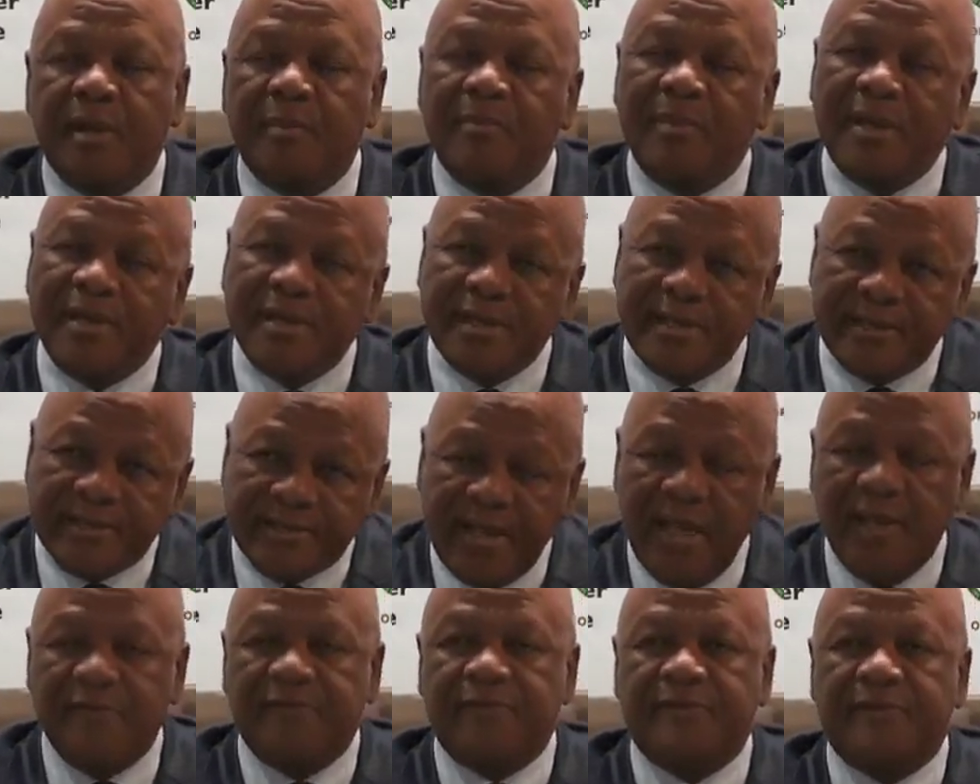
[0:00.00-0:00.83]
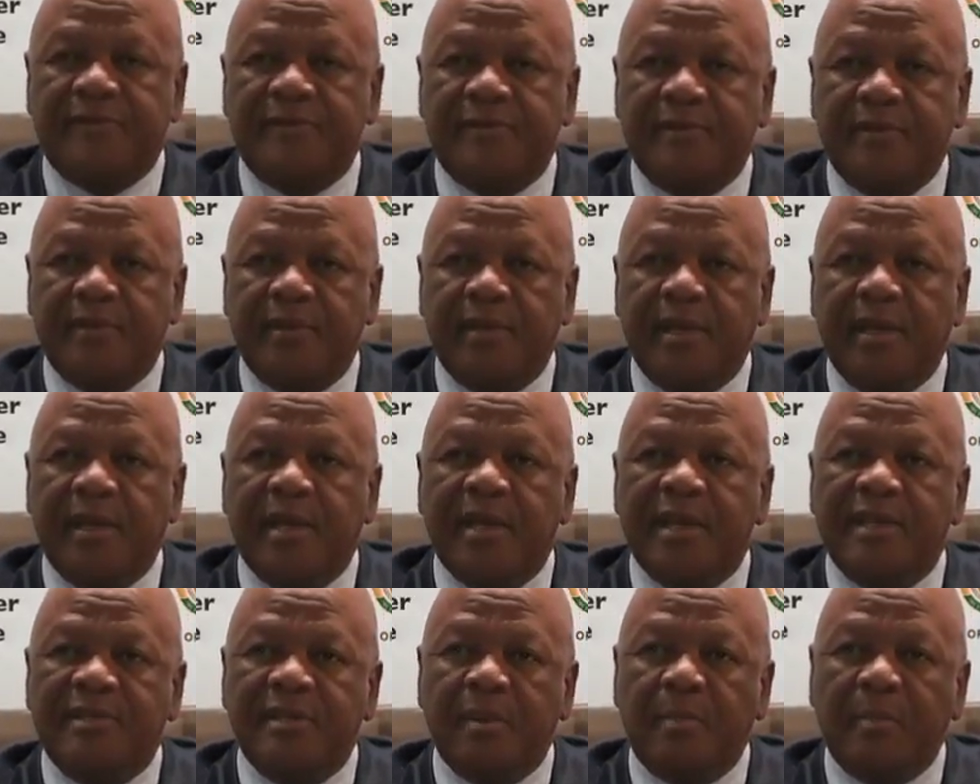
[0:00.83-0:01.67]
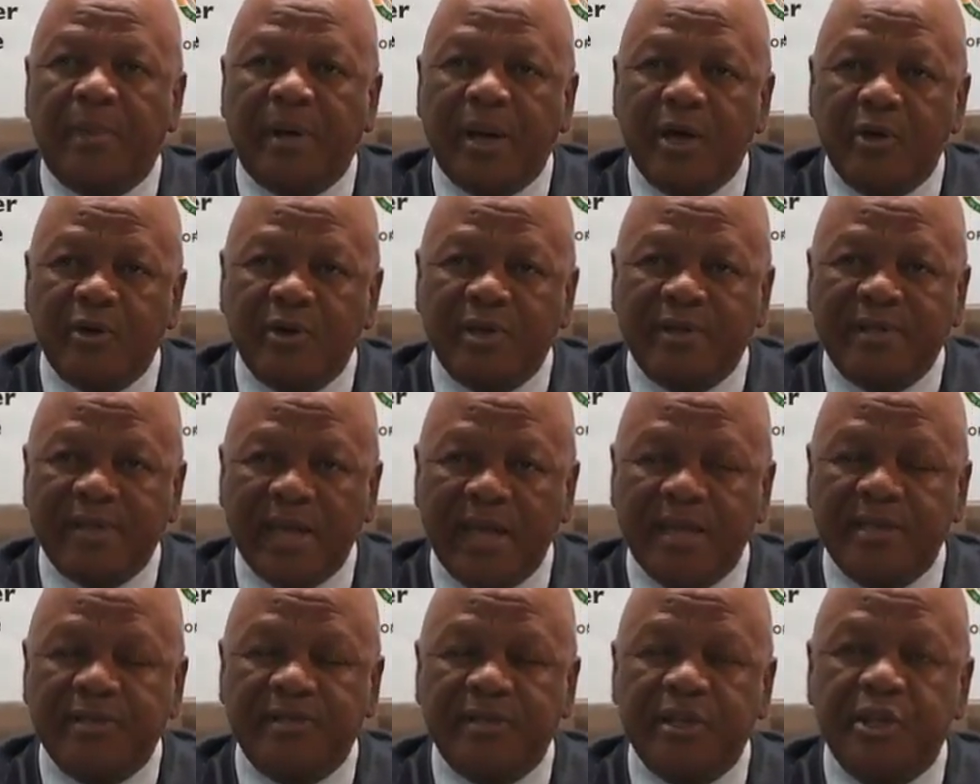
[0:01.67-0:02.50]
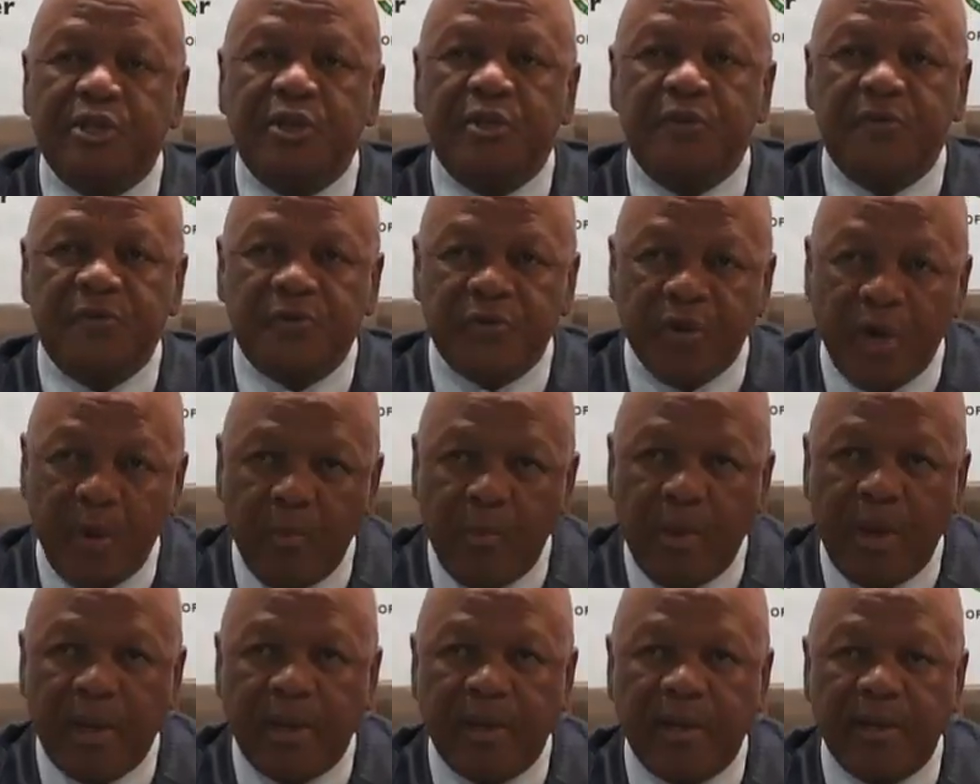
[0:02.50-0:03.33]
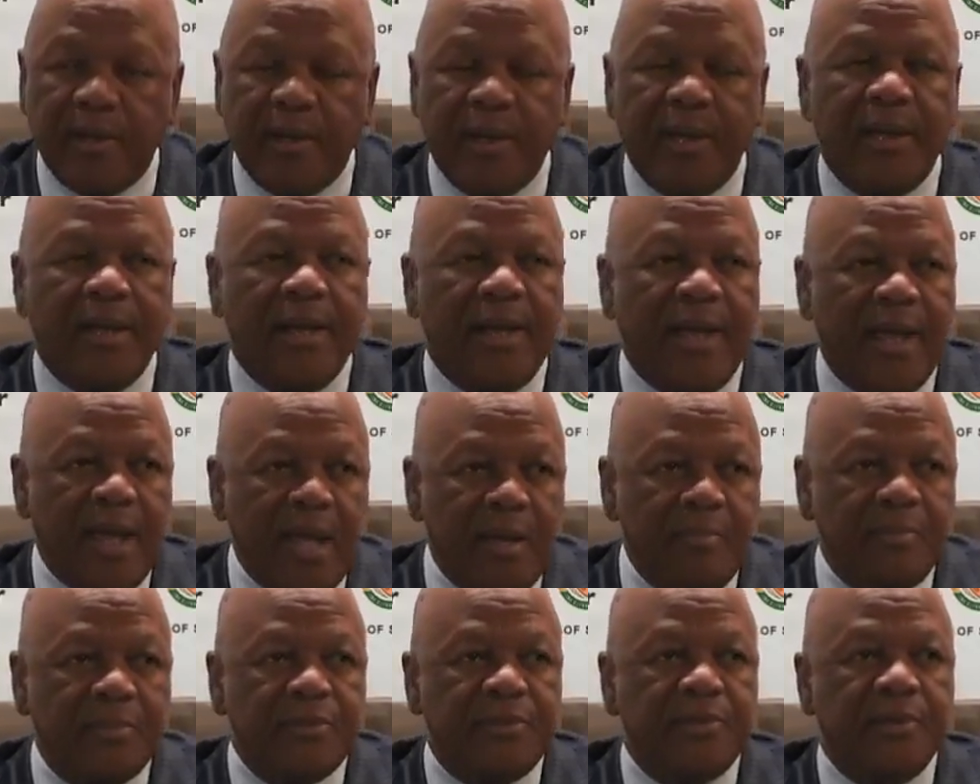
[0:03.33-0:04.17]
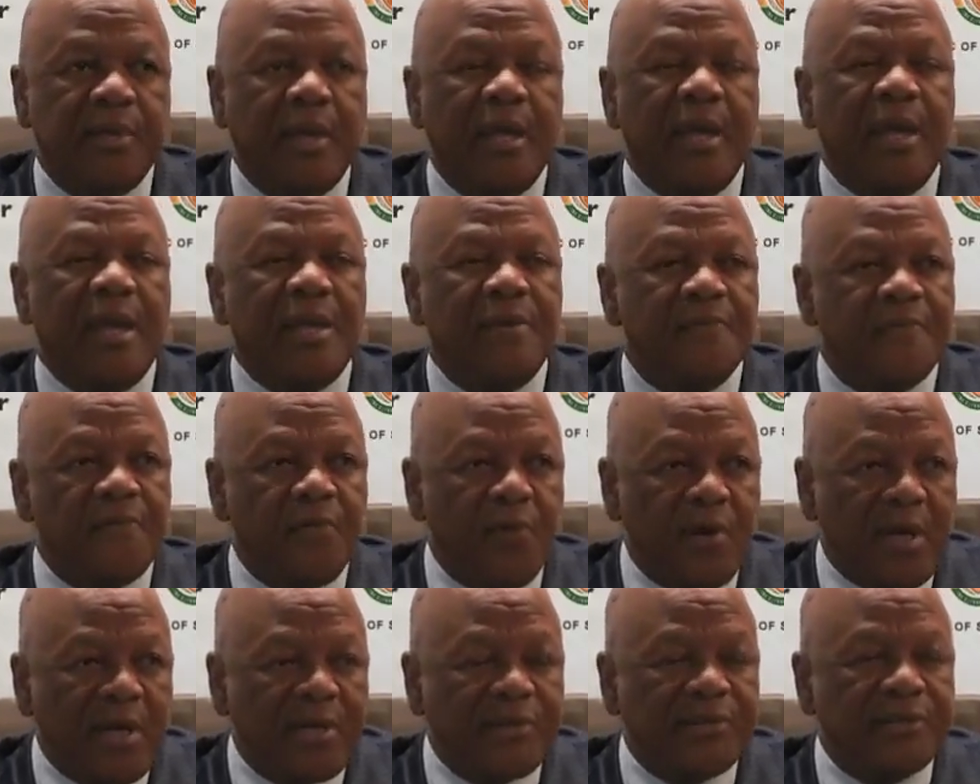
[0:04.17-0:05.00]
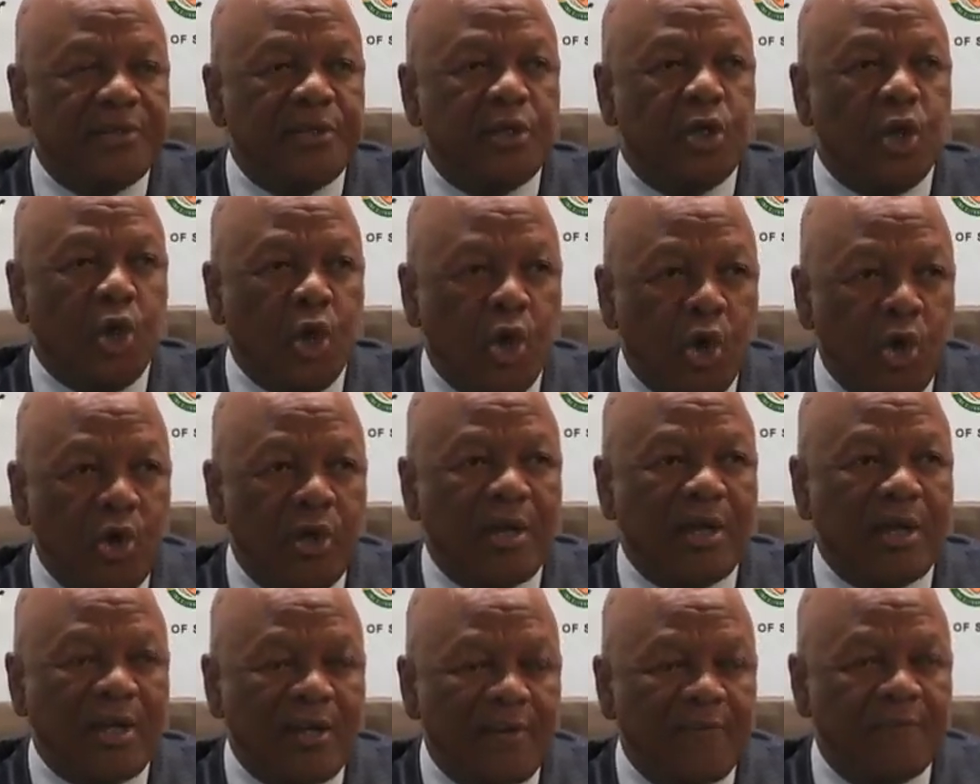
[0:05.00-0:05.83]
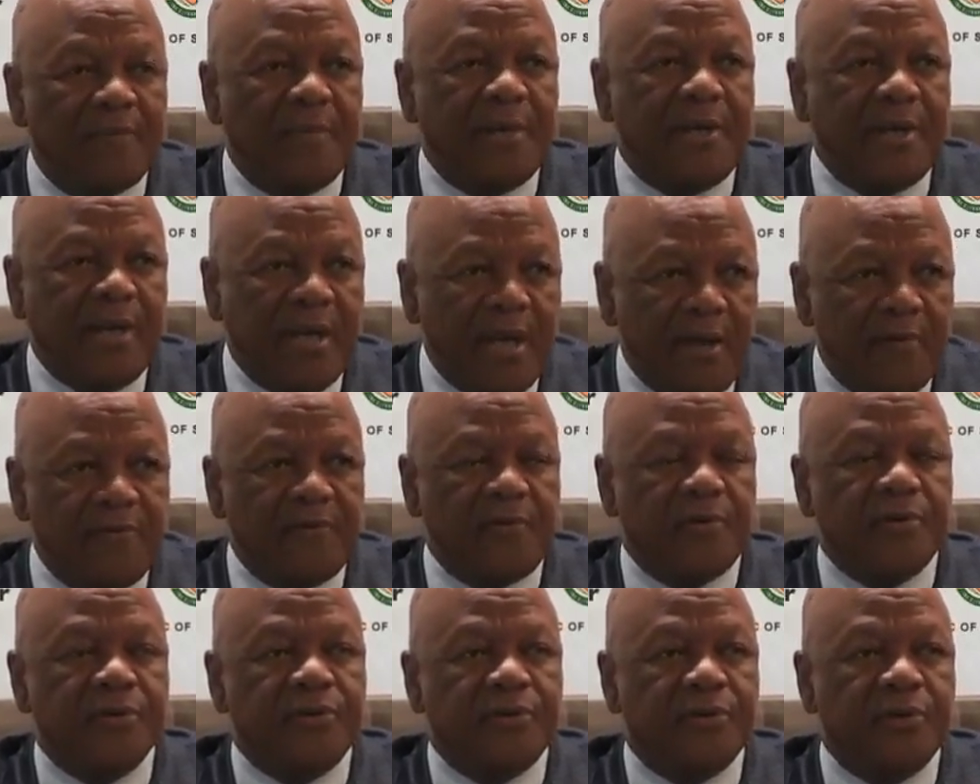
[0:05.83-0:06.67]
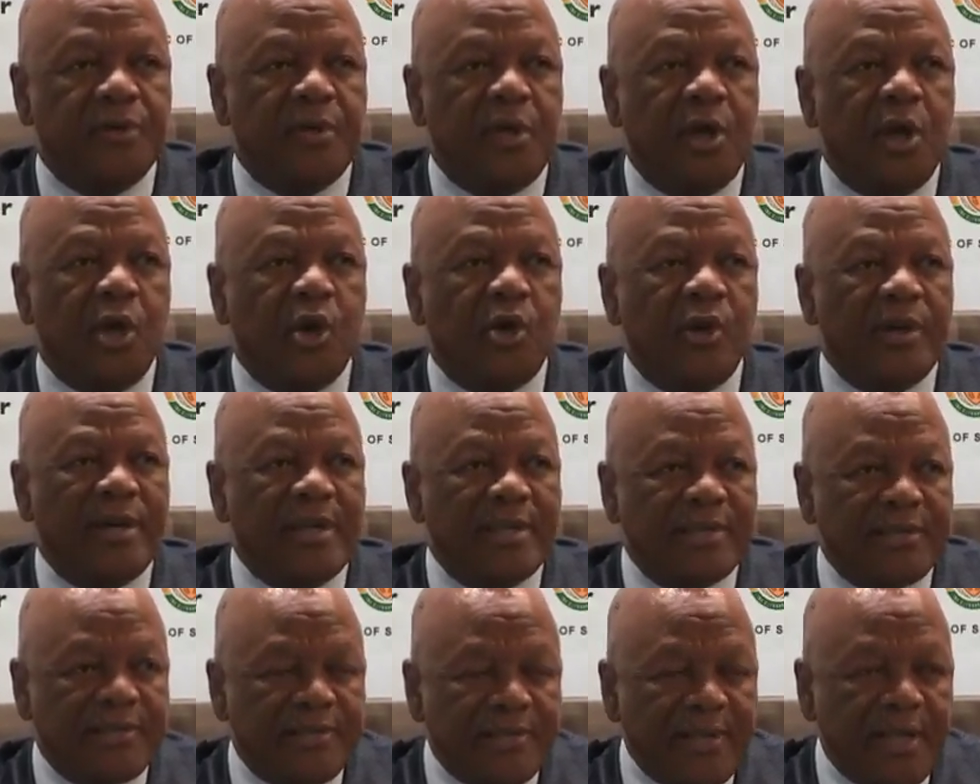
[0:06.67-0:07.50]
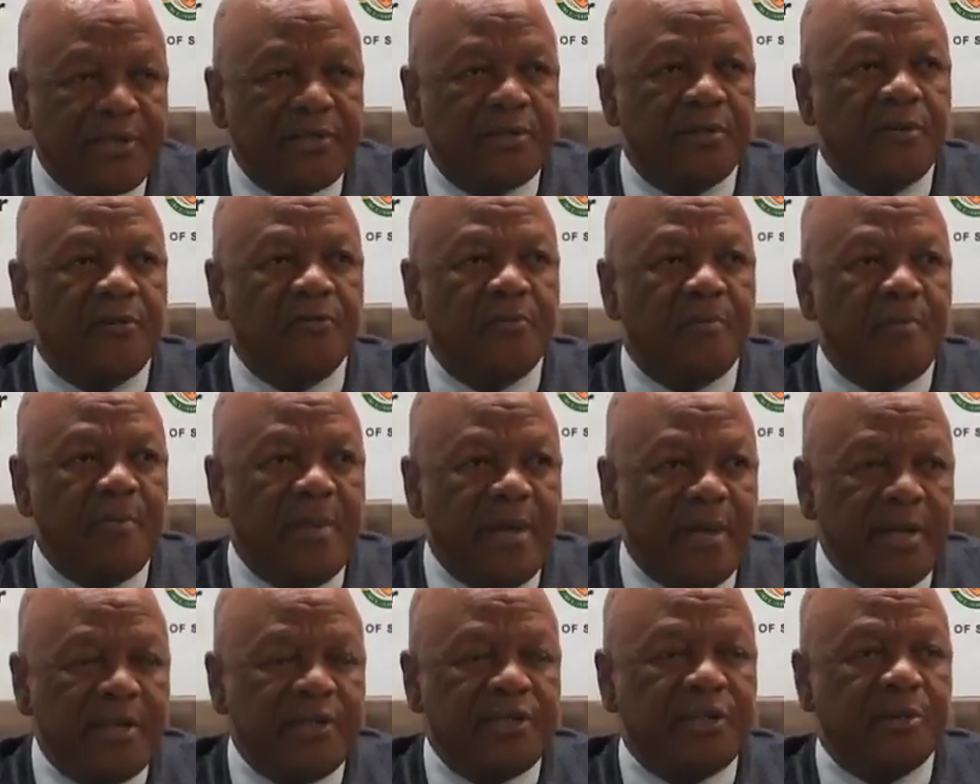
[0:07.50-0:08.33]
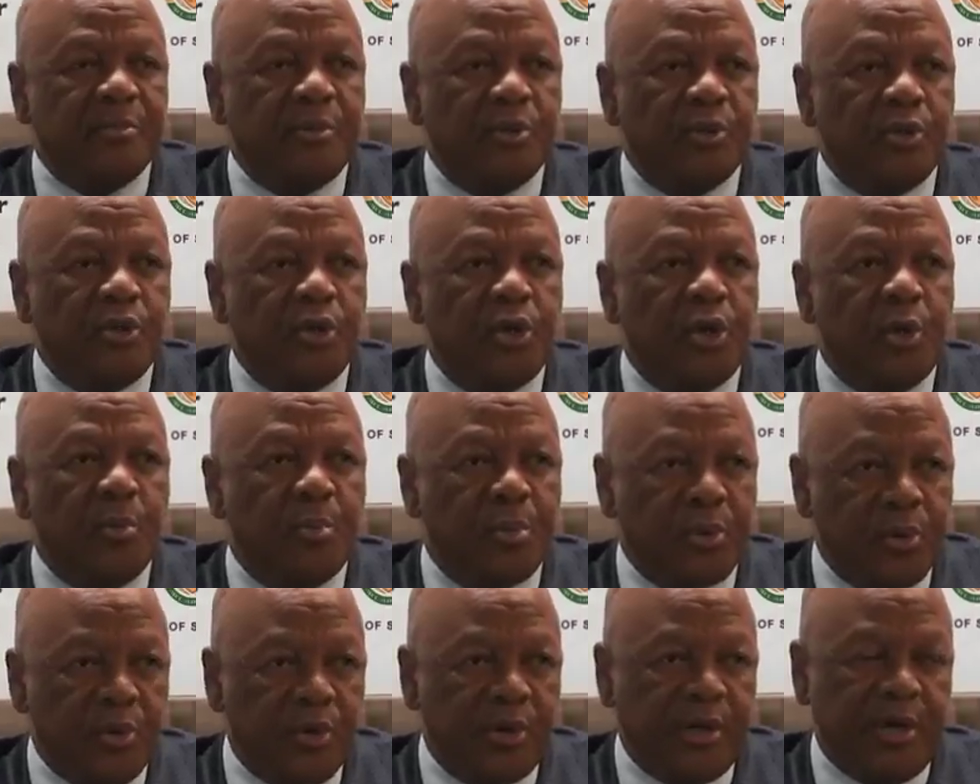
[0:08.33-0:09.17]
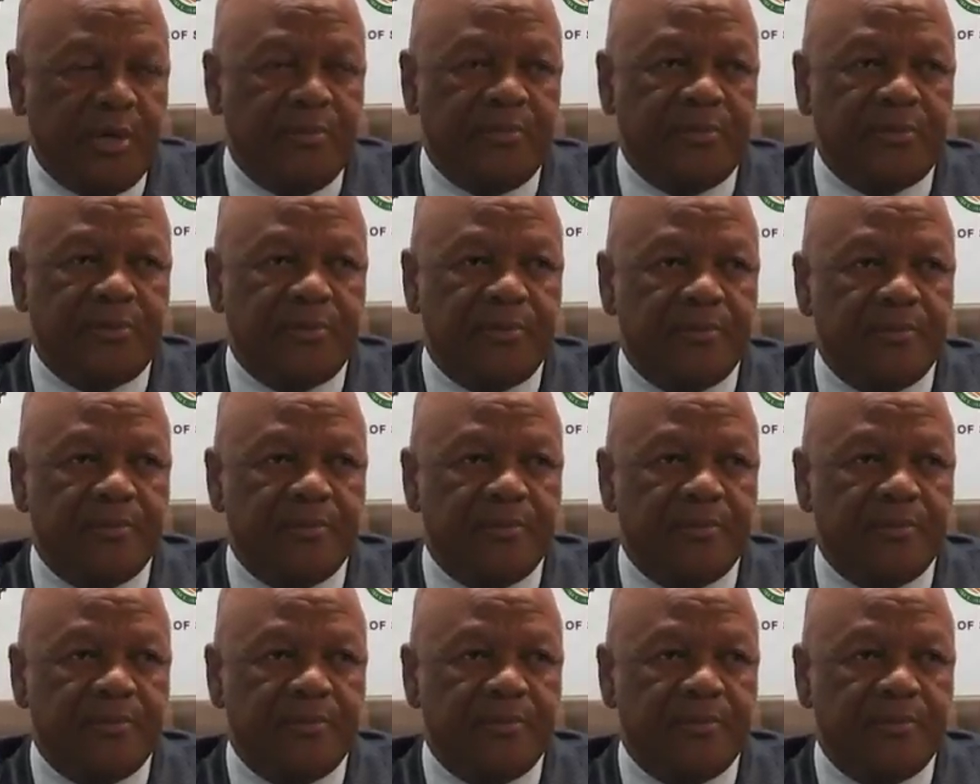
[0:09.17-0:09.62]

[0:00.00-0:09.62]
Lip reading: but it serves as a prioritization framework aimed at focusing all government efforts on a set of manageable programs.